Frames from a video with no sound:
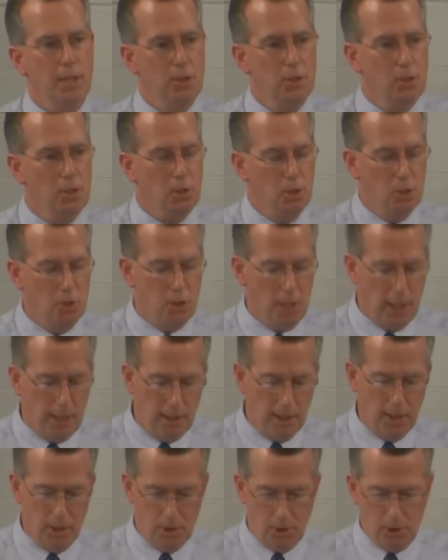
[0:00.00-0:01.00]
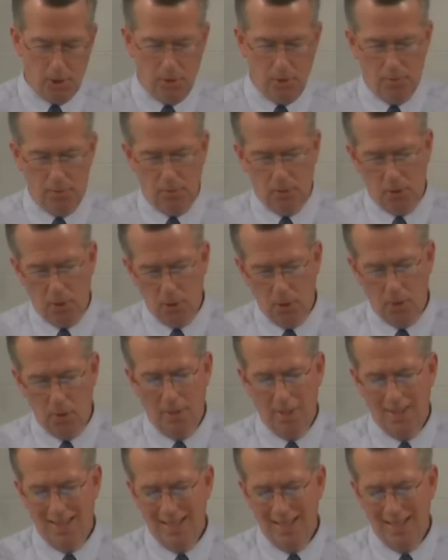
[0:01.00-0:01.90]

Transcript: us zealous for good